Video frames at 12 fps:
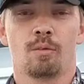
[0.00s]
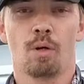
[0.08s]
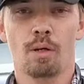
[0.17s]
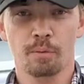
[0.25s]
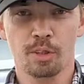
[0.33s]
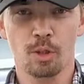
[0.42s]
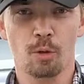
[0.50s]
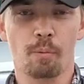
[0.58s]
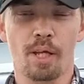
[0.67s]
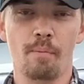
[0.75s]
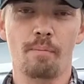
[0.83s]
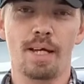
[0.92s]
Welcome
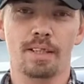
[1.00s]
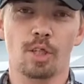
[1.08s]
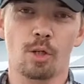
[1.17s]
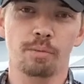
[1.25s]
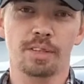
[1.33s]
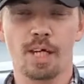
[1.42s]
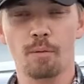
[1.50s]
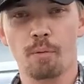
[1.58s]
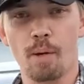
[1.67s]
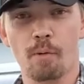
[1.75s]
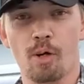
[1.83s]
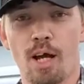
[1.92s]
to Plant Based
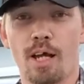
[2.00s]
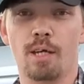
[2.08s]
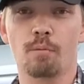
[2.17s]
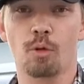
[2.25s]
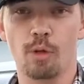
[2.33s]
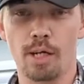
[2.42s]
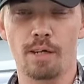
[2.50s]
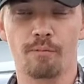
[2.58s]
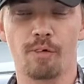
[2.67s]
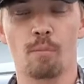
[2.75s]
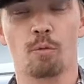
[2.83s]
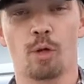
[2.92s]
Homestead Prepper. I am
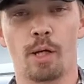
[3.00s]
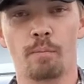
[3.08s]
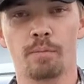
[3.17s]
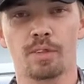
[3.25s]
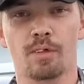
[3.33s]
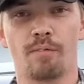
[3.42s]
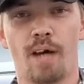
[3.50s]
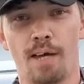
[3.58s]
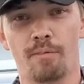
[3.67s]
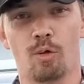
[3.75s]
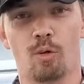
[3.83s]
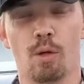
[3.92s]
Grim from Grim
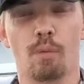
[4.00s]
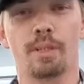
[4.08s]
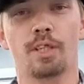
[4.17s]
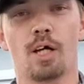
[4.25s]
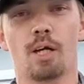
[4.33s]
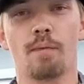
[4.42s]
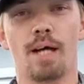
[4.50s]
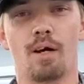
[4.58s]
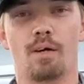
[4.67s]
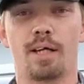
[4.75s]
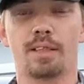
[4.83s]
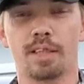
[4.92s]
Survival, where we talk
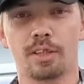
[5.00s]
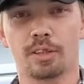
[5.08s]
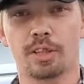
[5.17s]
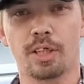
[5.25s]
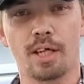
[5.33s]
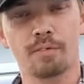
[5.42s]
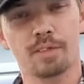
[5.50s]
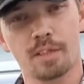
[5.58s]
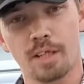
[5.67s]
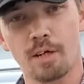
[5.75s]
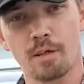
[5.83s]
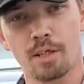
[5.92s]
about SHTF
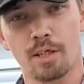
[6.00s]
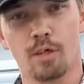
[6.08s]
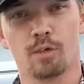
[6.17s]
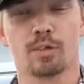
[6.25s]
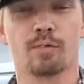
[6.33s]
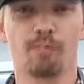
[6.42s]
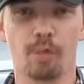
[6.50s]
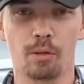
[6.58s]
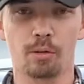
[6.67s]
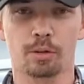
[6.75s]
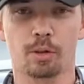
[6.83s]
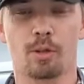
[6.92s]
scenarios,
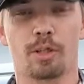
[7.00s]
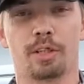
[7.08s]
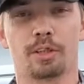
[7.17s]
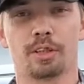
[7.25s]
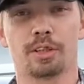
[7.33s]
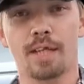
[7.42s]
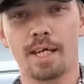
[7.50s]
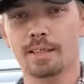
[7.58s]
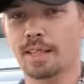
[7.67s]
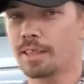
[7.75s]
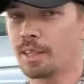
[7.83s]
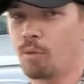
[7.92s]
food shortages,
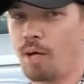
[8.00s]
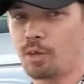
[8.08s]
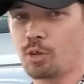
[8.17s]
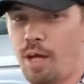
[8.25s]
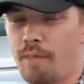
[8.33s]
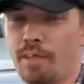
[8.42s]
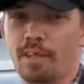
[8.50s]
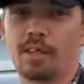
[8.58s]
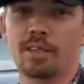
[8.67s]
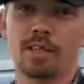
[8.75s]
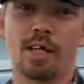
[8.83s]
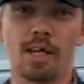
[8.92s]
things I see while
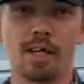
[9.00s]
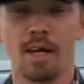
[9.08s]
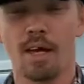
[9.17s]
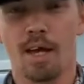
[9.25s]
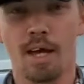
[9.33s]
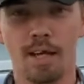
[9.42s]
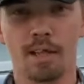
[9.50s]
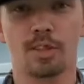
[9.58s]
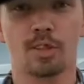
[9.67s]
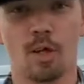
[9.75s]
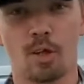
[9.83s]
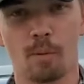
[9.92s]
driving this thing,
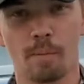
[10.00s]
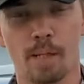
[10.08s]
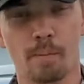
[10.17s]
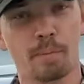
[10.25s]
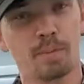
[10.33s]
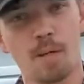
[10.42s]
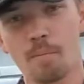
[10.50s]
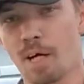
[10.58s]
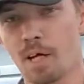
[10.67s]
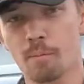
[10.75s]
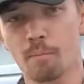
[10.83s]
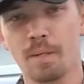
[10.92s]
and solar minimums,
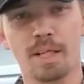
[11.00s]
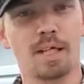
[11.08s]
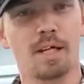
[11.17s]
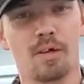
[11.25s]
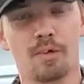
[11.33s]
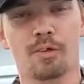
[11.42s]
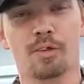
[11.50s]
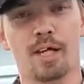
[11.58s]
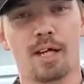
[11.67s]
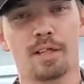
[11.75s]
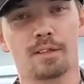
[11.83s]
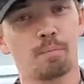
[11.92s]
among many other
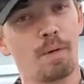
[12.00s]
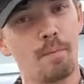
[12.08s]
things.